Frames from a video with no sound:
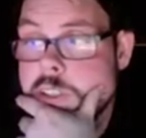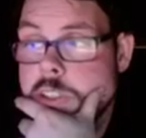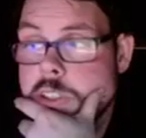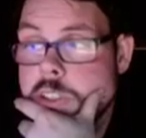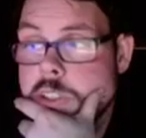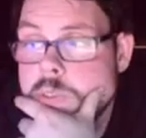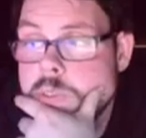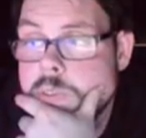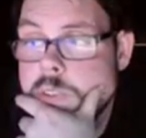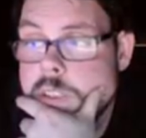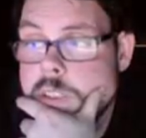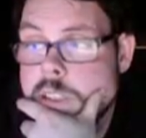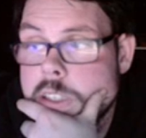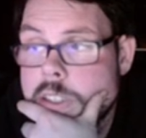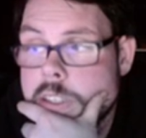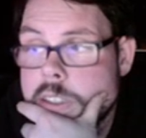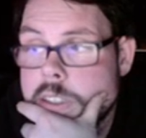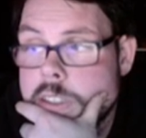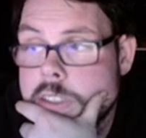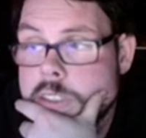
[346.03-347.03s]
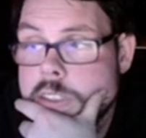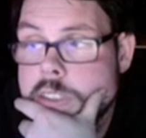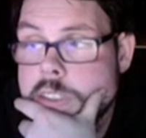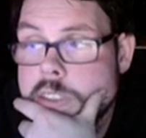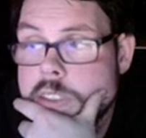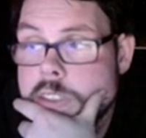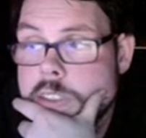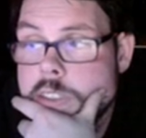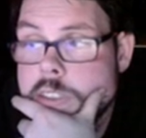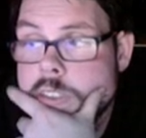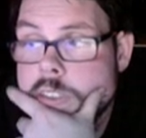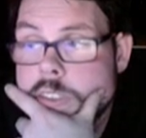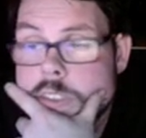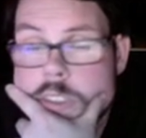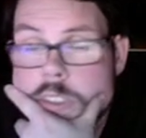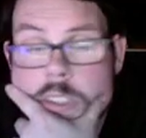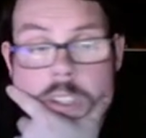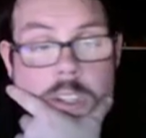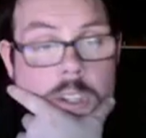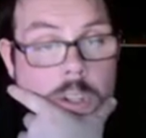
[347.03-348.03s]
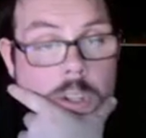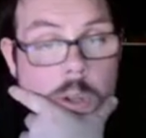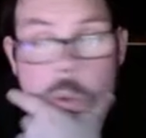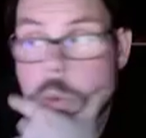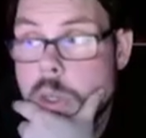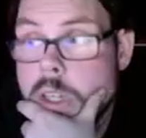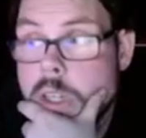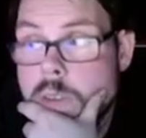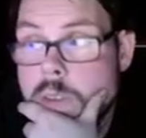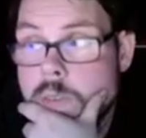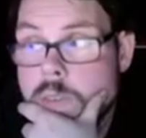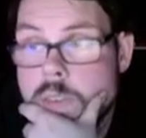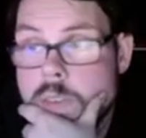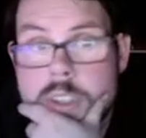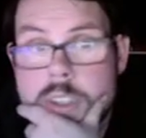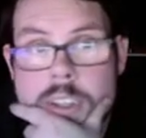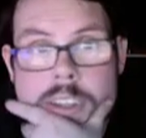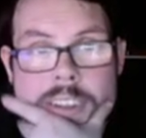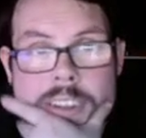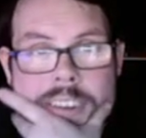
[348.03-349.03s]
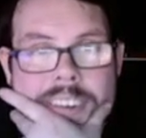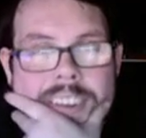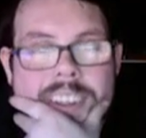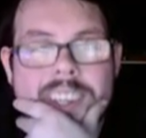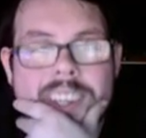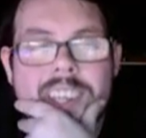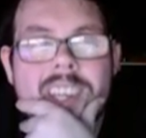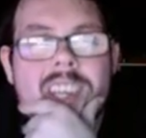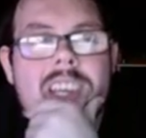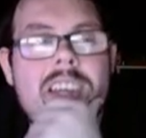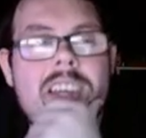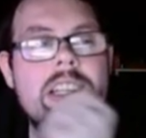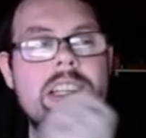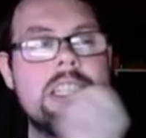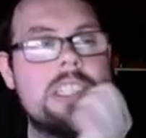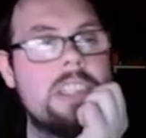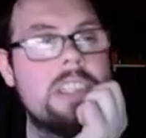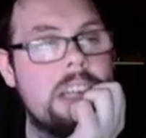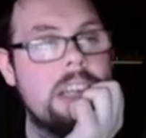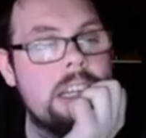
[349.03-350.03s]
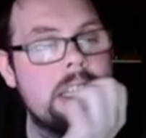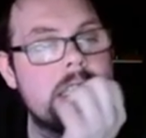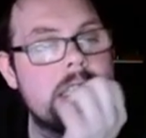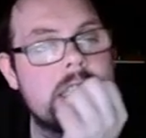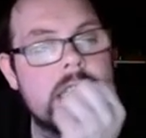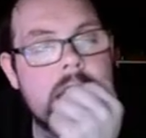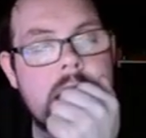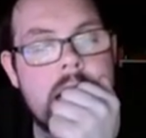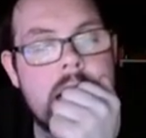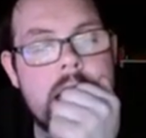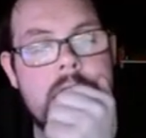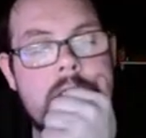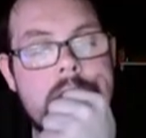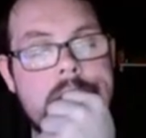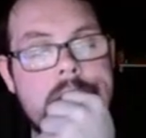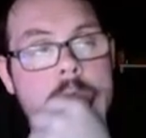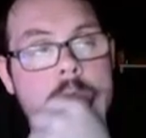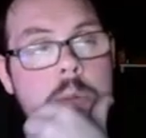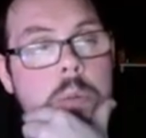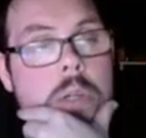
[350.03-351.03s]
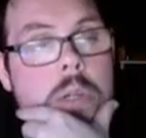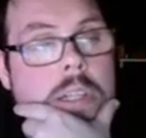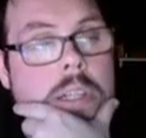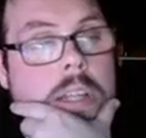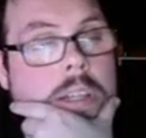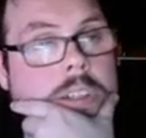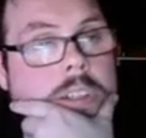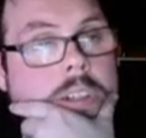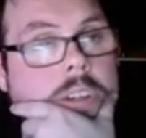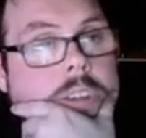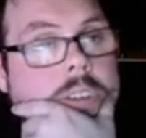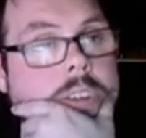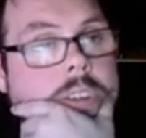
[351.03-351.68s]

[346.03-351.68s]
show, he is Loki, so he is, and he's a brilliant actor.